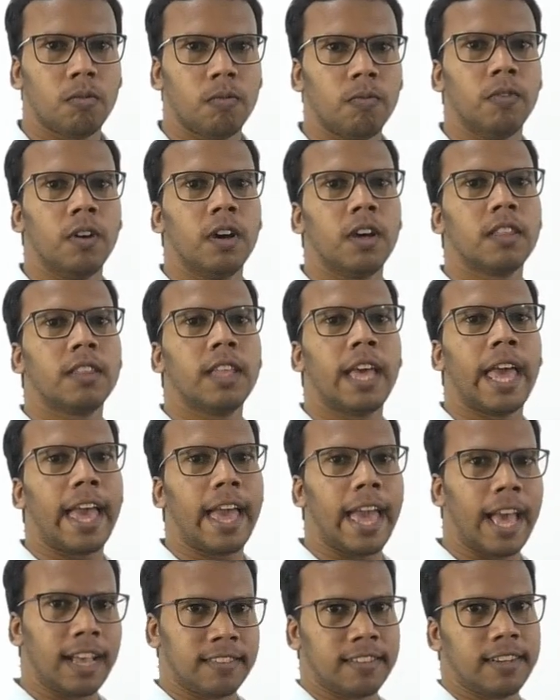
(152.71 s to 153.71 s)
where the
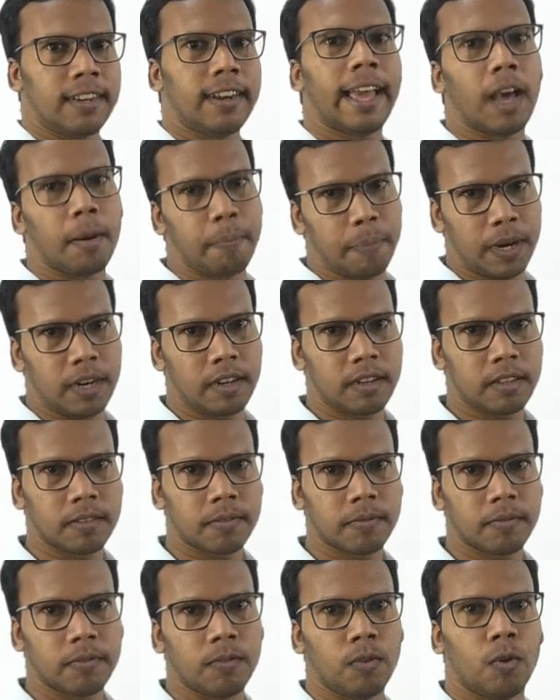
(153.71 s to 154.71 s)
accident happened
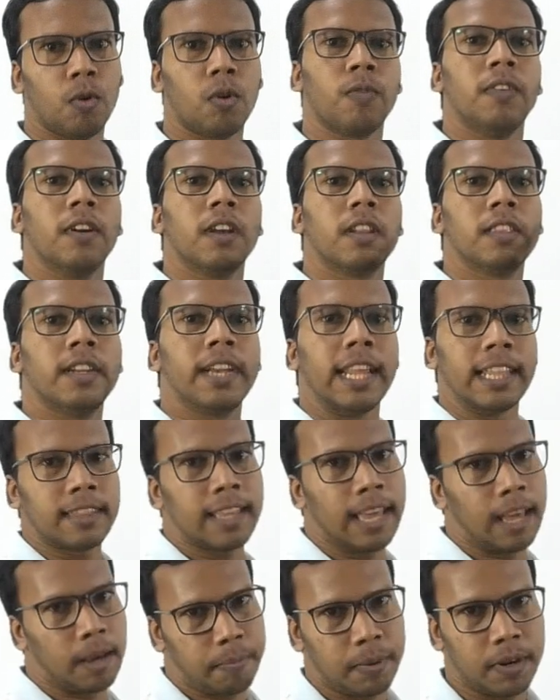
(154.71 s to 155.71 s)
or where the death
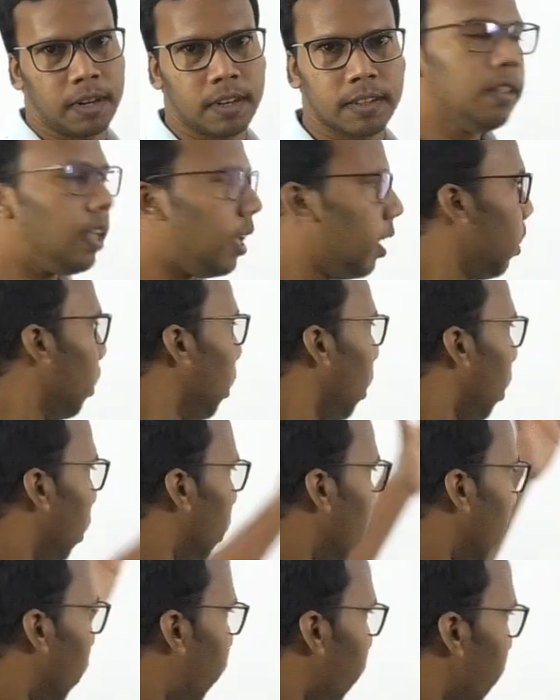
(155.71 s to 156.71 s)
happened. Then
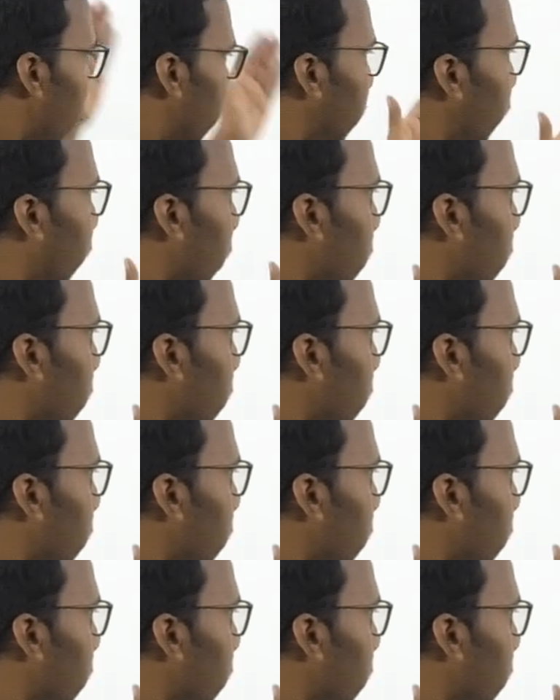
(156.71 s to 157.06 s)
the information